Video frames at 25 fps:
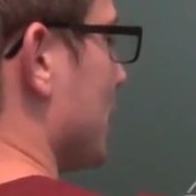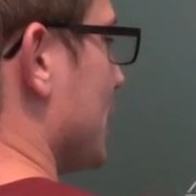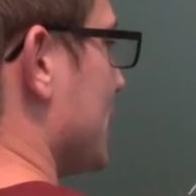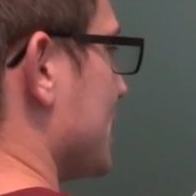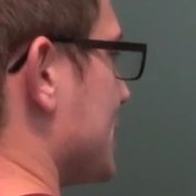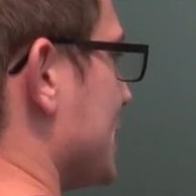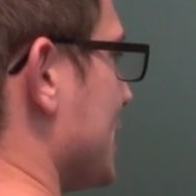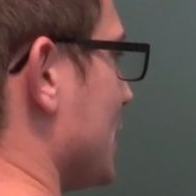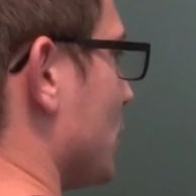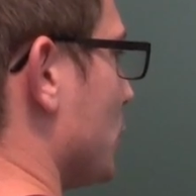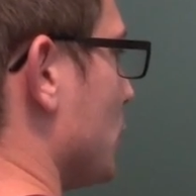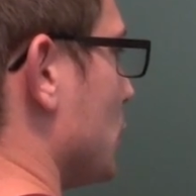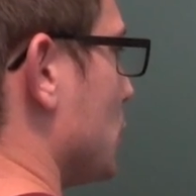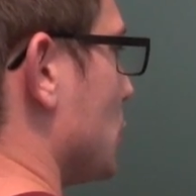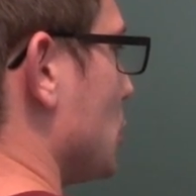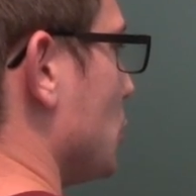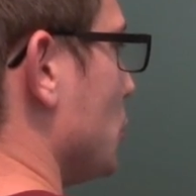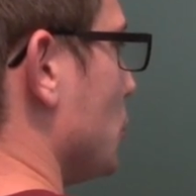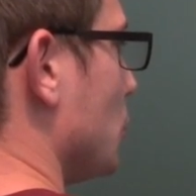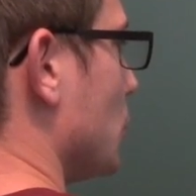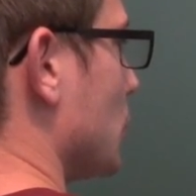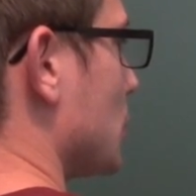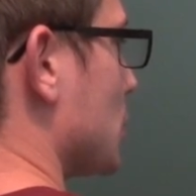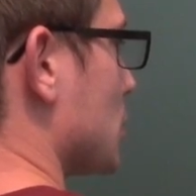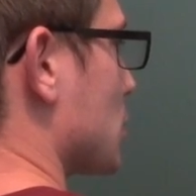is equal
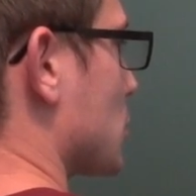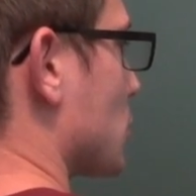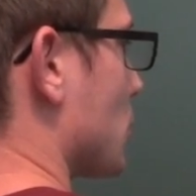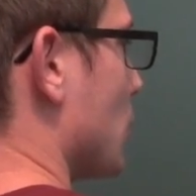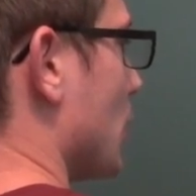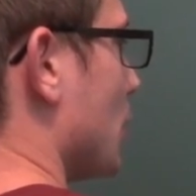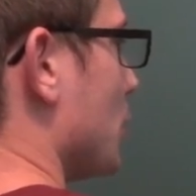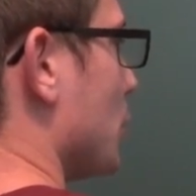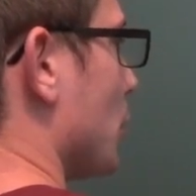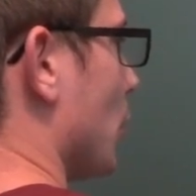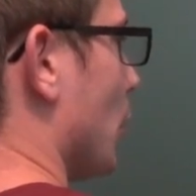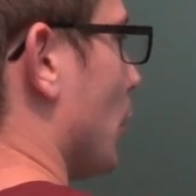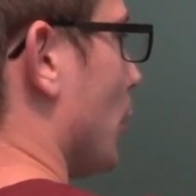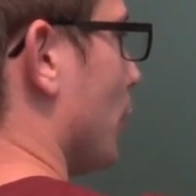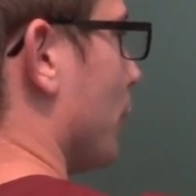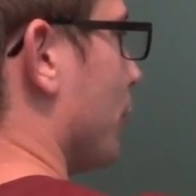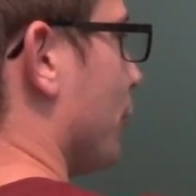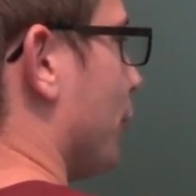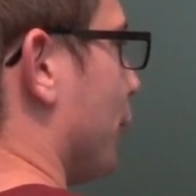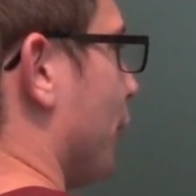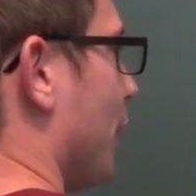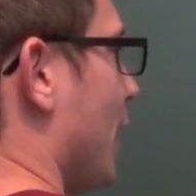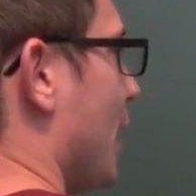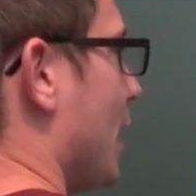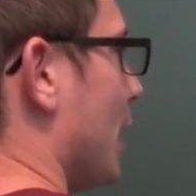to the square root of
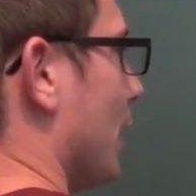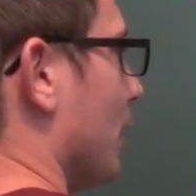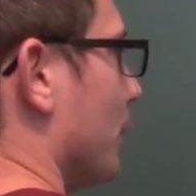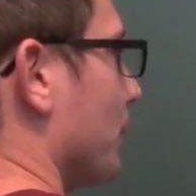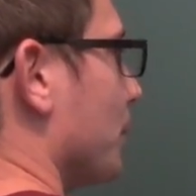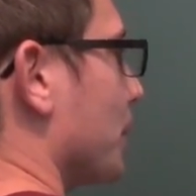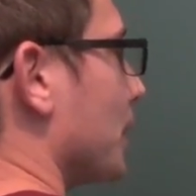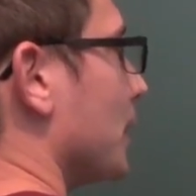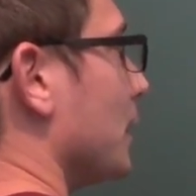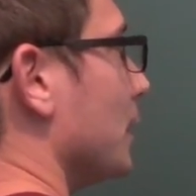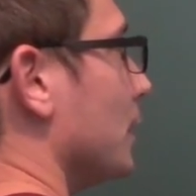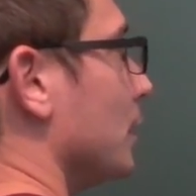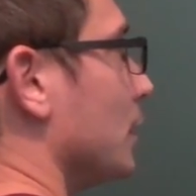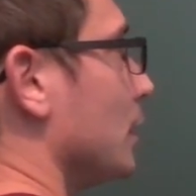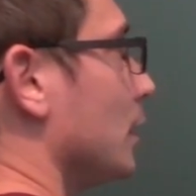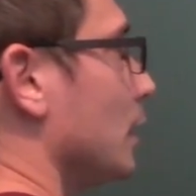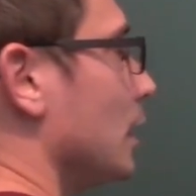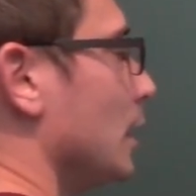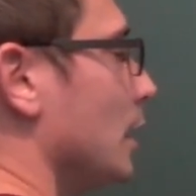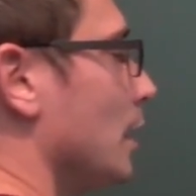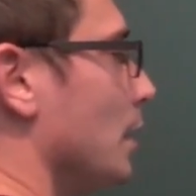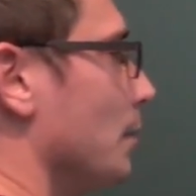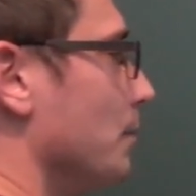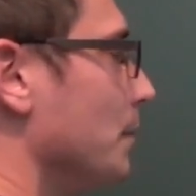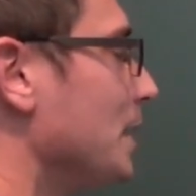phi.
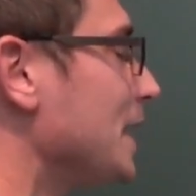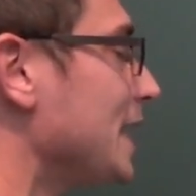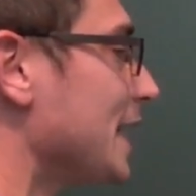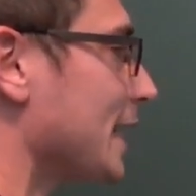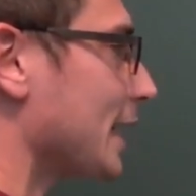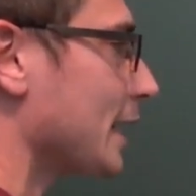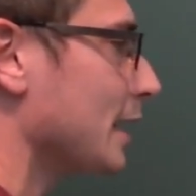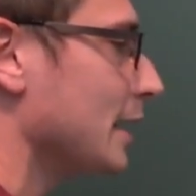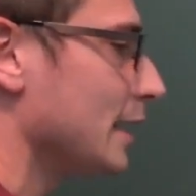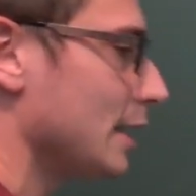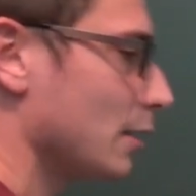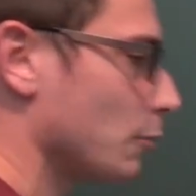Meaning,